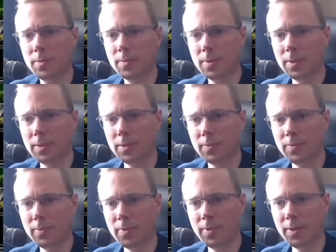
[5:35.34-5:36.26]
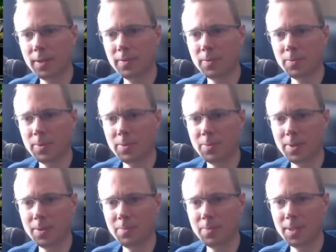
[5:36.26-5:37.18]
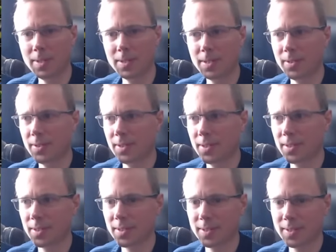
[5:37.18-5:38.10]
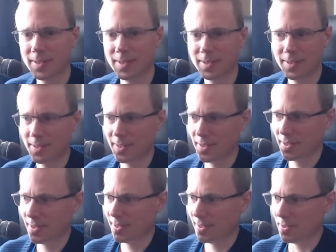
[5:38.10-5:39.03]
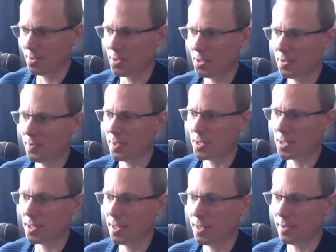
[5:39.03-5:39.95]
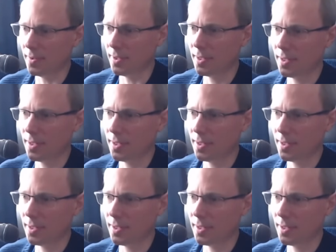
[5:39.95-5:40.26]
we can revive the Will We Unban series? Not just for the sake of it.